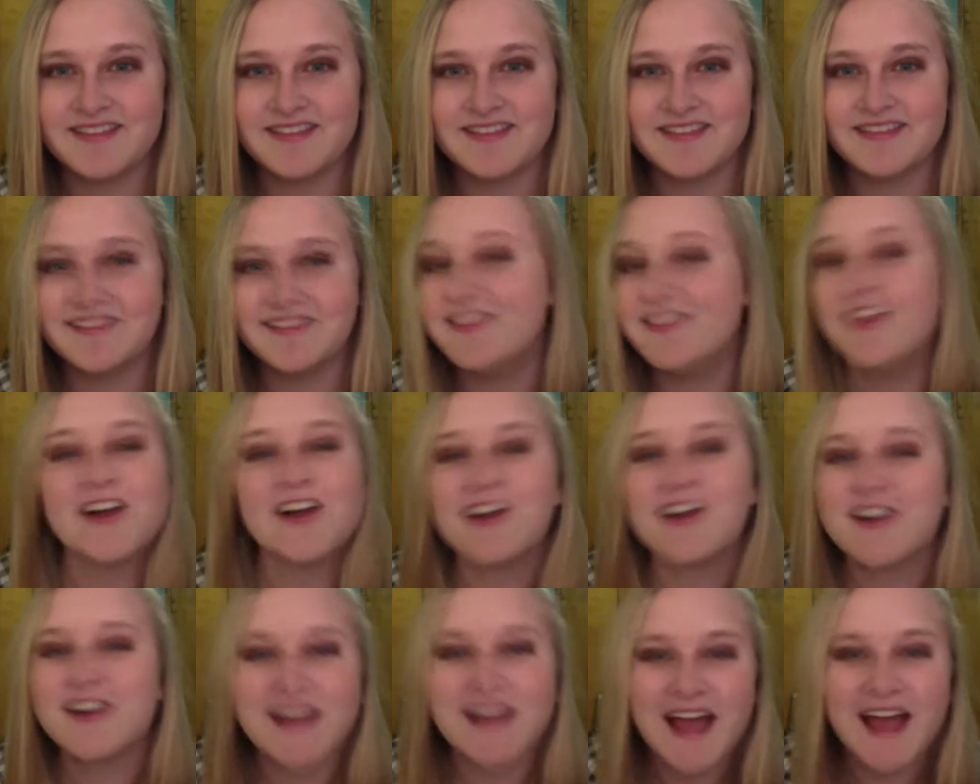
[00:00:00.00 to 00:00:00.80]

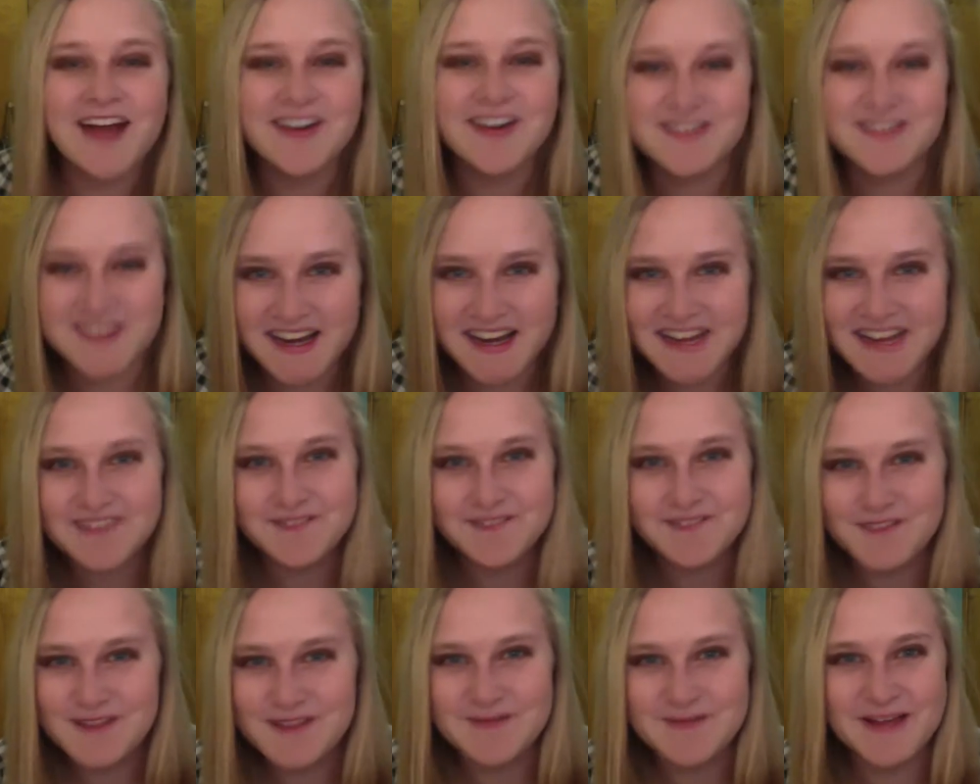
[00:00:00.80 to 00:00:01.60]
Learn how to rate
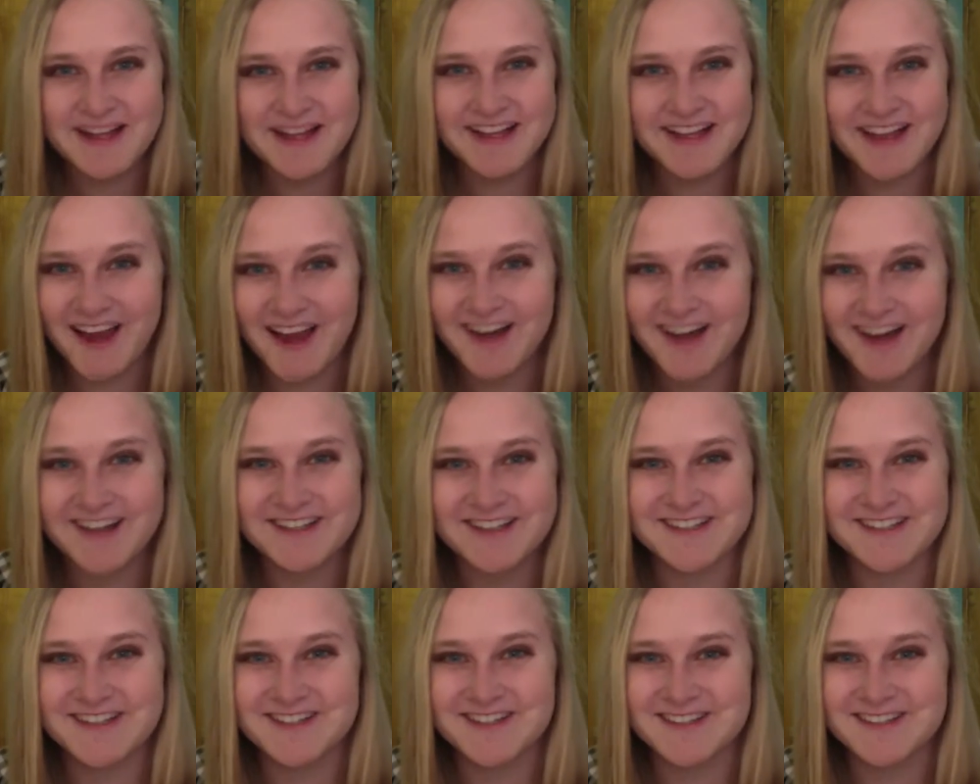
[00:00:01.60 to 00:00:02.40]
female
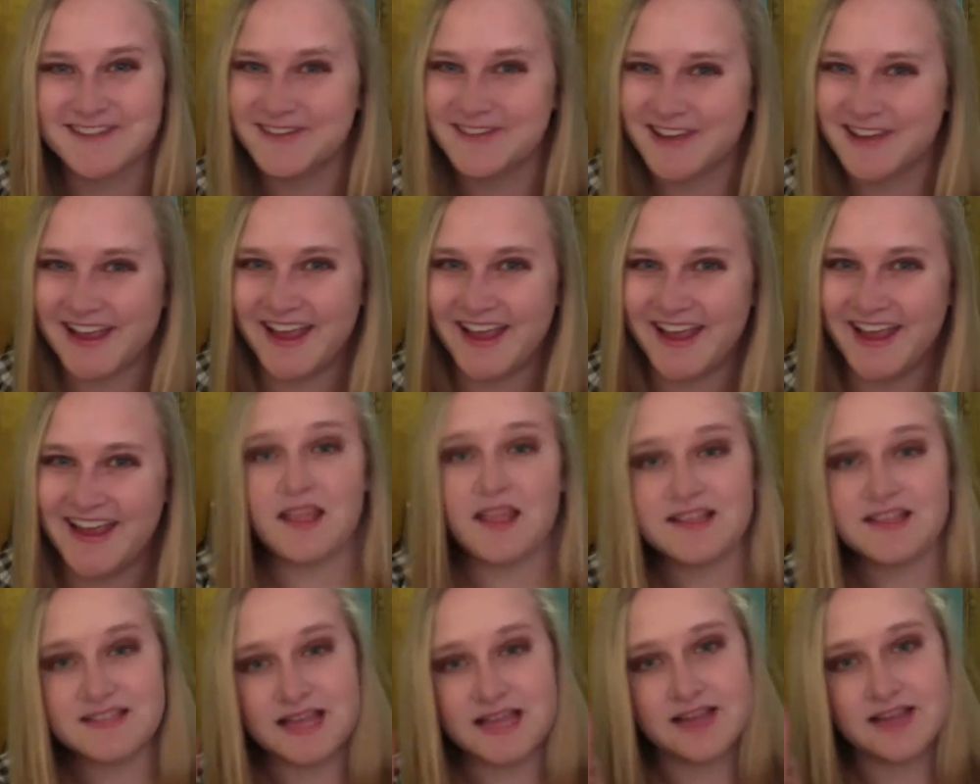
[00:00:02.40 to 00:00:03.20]
characters,
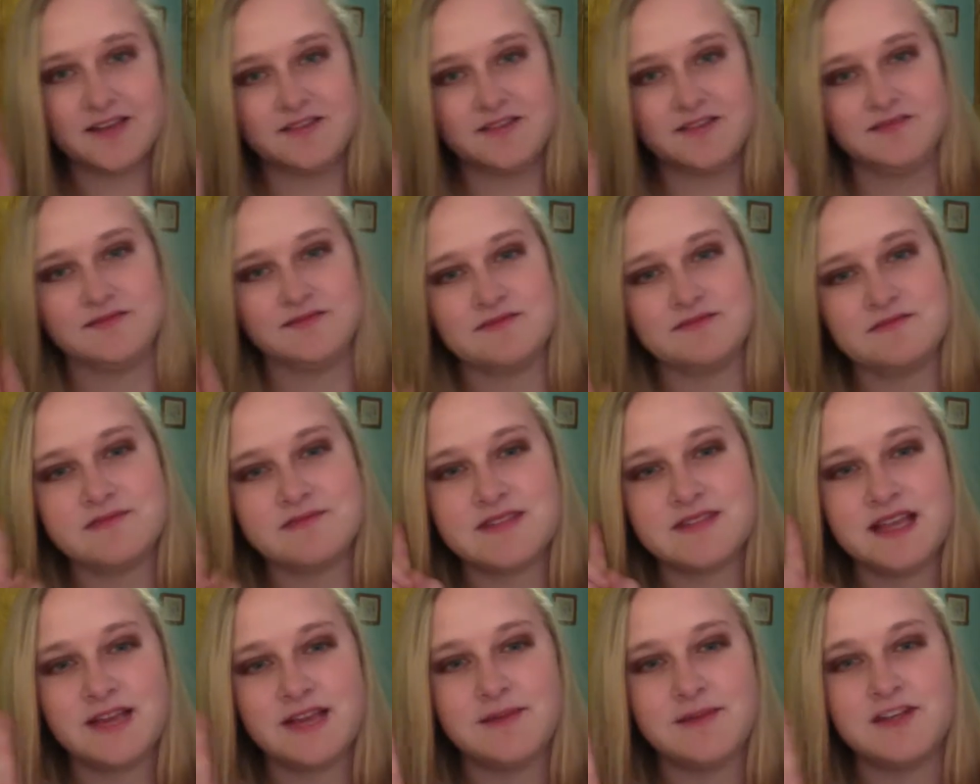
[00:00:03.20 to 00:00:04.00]
okay? Second
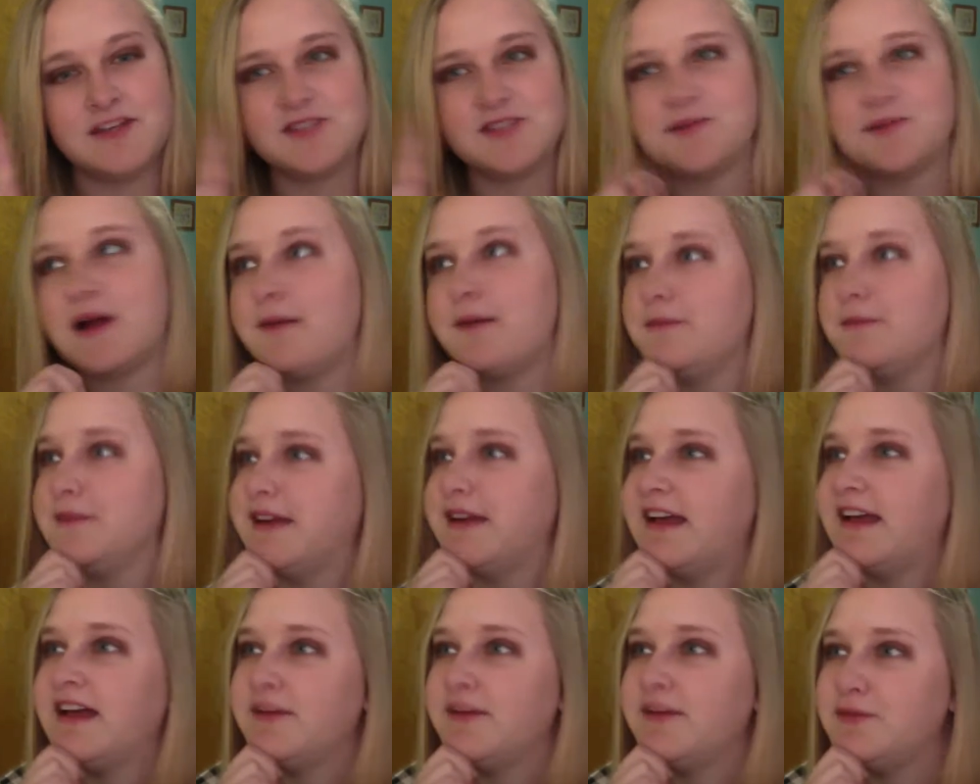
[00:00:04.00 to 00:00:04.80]
major problem I
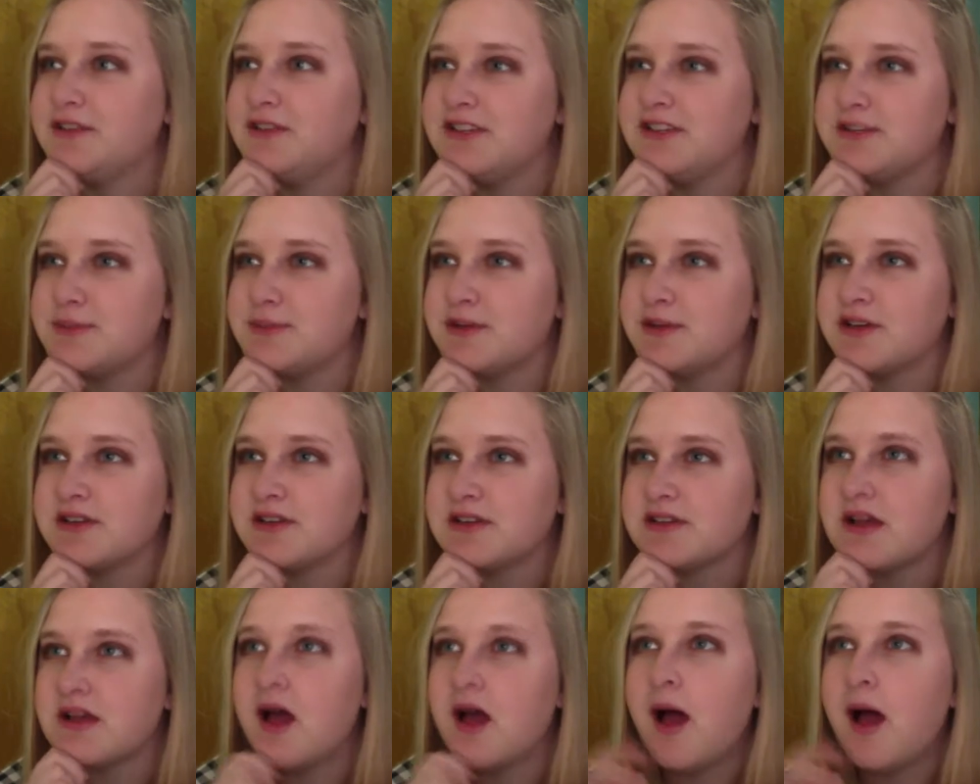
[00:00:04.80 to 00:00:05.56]
had with these books.